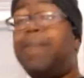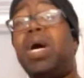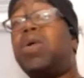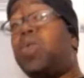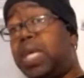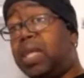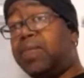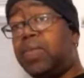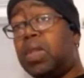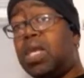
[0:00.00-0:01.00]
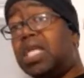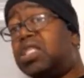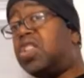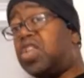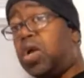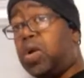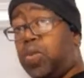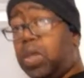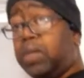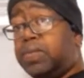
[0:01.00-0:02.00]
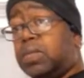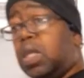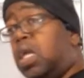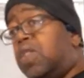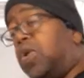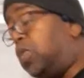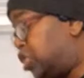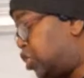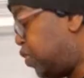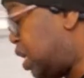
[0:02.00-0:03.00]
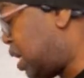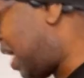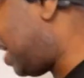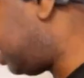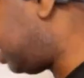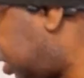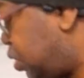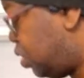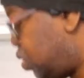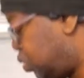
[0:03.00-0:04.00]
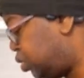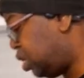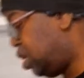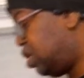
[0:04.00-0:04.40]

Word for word: buckwheat is the third one. Those three Asian noodles